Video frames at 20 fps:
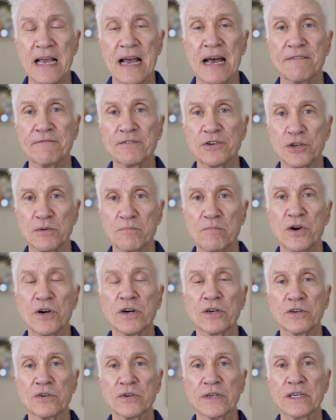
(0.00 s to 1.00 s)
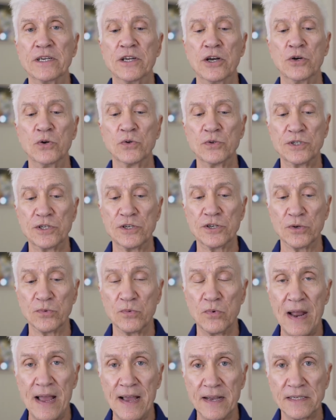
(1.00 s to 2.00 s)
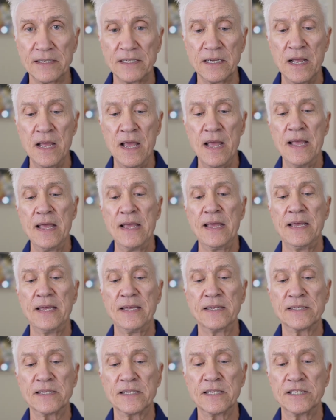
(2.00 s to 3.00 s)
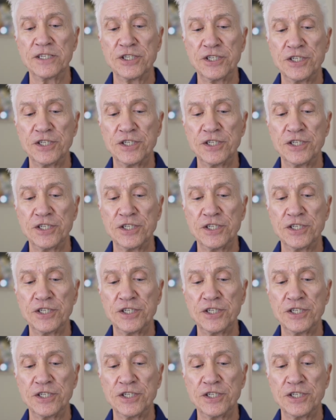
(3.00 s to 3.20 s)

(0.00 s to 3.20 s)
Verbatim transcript: after Mercury goes direct is the